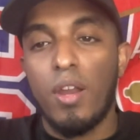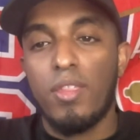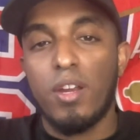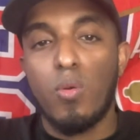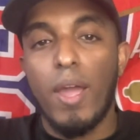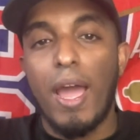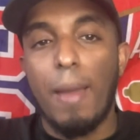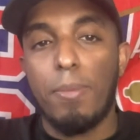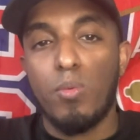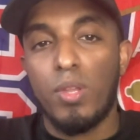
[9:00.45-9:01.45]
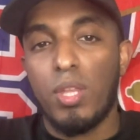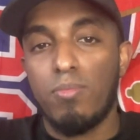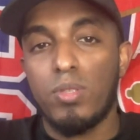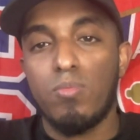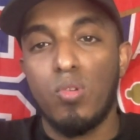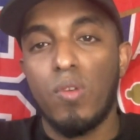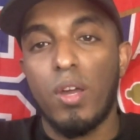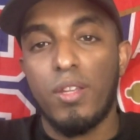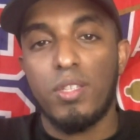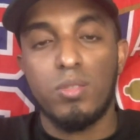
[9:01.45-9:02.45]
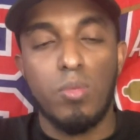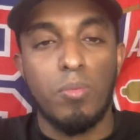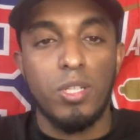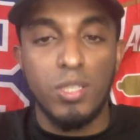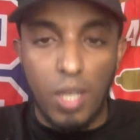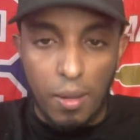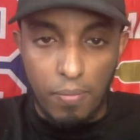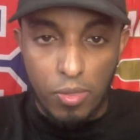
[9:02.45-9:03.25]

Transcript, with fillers: and they're quite happy with him to move on at this moment in time.